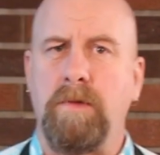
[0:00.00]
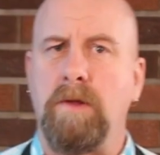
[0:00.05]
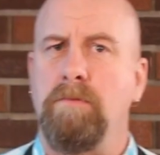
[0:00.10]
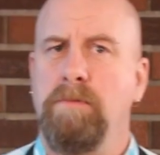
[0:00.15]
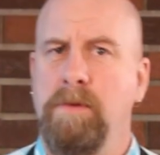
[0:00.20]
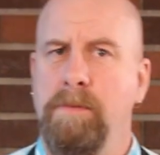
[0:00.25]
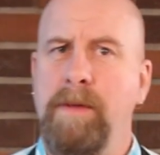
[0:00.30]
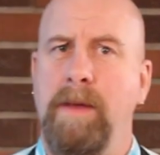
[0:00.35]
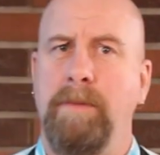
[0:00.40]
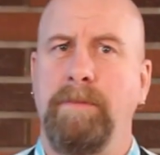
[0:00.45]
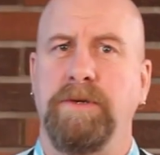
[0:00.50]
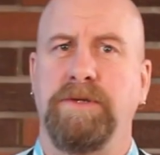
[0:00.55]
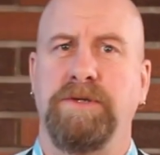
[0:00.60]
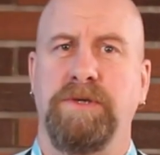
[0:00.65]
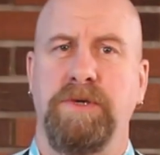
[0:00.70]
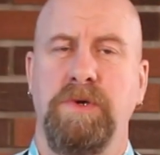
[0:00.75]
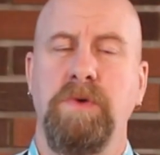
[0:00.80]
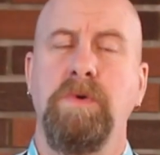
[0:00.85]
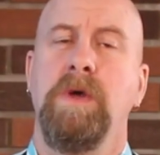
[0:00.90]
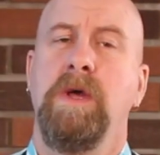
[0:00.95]
Remember
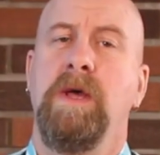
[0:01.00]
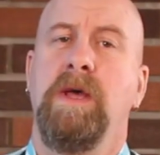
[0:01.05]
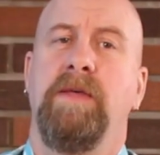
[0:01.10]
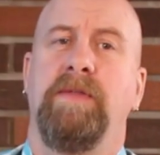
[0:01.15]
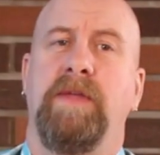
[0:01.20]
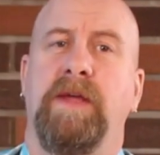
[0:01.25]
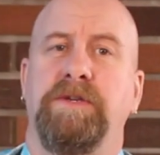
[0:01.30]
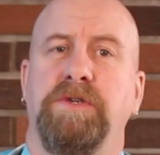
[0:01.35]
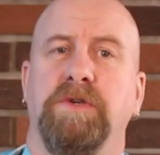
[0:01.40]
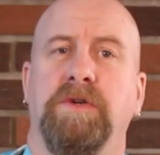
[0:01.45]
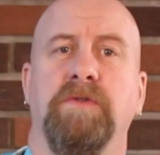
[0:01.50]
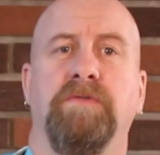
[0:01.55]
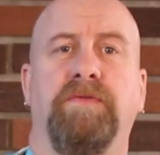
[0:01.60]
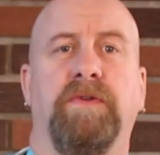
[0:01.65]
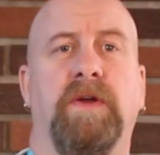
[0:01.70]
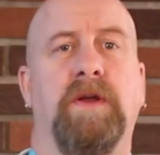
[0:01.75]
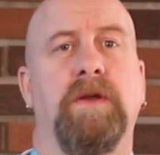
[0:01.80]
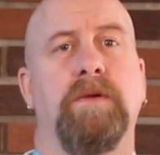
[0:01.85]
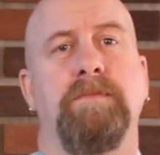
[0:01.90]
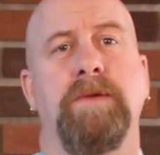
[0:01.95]
too that you can
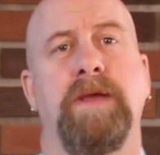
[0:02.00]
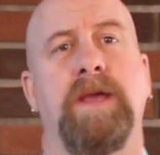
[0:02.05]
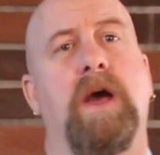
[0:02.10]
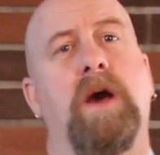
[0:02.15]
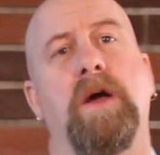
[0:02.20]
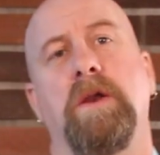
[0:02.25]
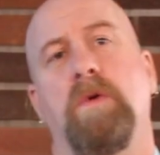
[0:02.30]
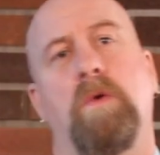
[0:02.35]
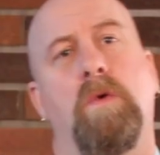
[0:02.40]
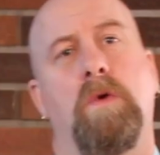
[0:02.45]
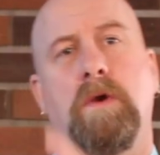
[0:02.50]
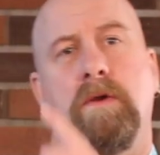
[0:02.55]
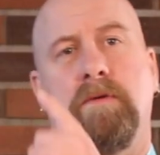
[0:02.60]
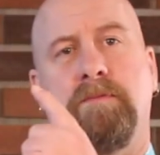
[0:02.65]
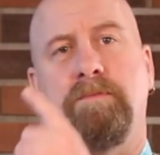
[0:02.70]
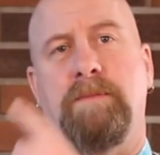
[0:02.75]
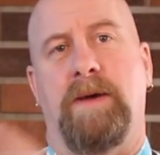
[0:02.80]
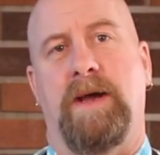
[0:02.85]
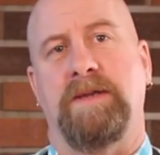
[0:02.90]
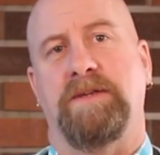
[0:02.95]
follow me on all
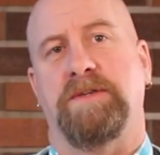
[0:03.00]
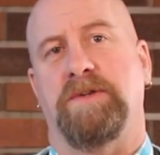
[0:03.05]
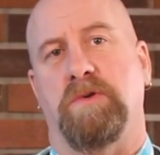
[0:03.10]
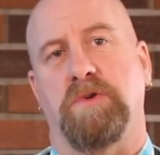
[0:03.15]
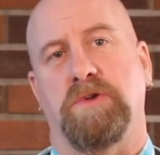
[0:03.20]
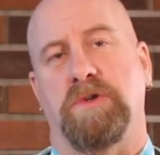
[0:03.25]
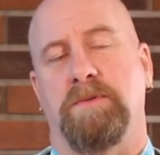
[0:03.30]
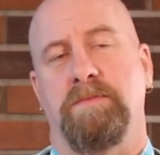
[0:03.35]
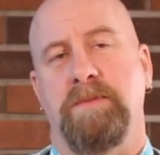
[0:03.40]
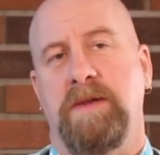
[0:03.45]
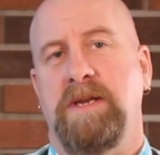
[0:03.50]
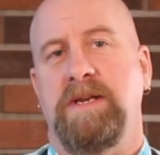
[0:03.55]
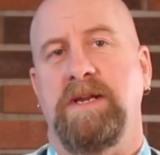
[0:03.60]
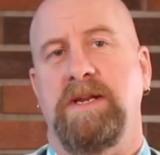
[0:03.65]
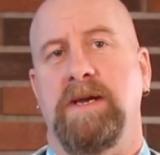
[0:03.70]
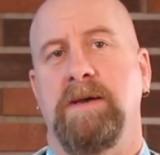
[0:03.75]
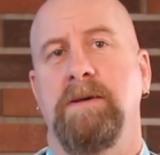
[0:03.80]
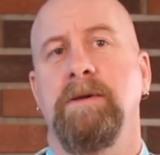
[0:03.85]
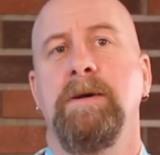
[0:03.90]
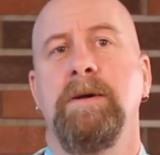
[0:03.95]
of my social
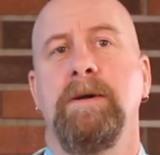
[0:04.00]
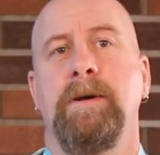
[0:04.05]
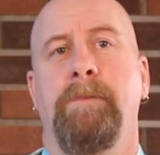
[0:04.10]
media,